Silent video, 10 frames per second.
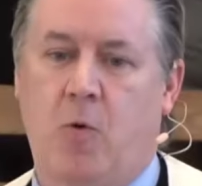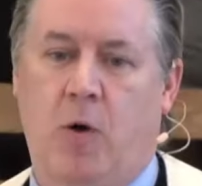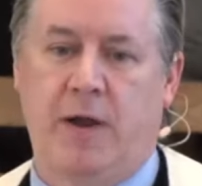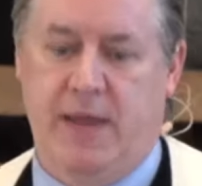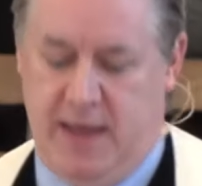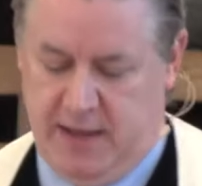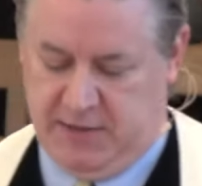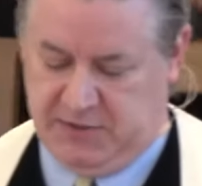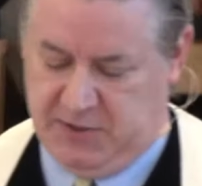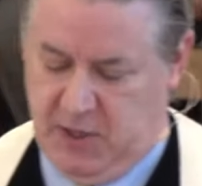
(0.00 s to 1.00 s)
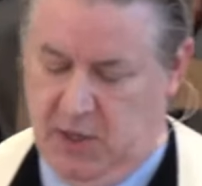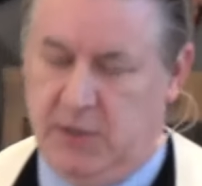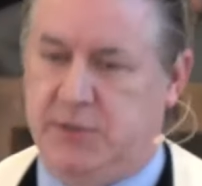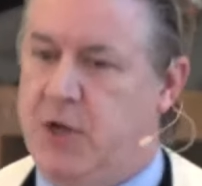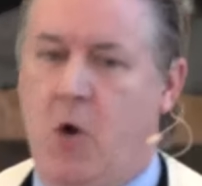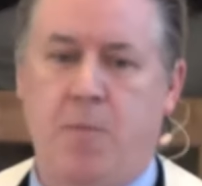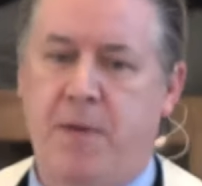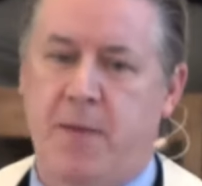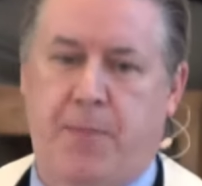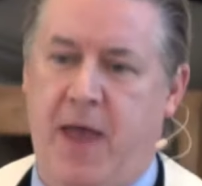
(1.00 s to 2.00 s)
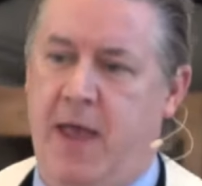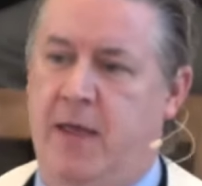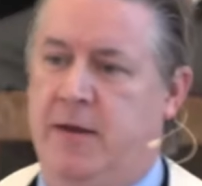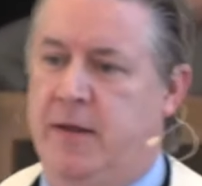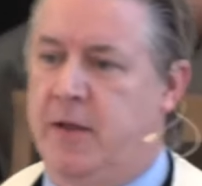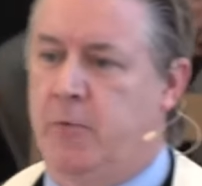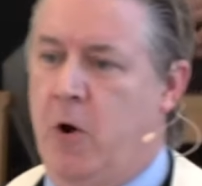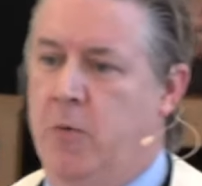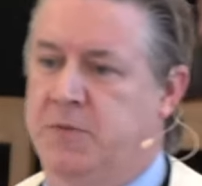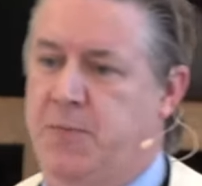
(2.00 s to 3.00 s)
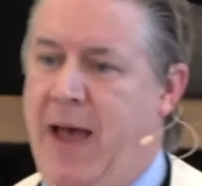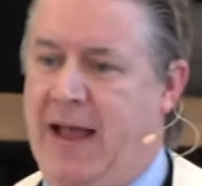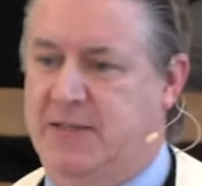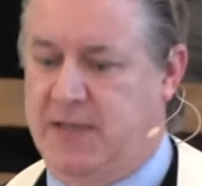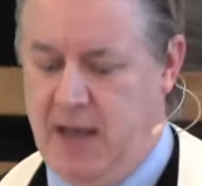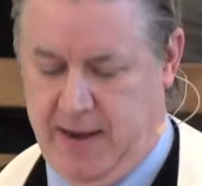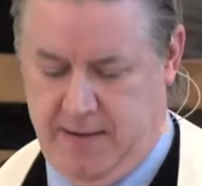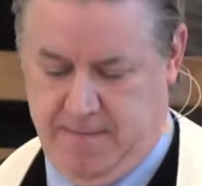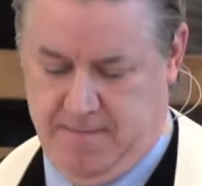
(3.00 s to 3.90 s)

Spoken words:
one is, don't be a pain in Rome's backside.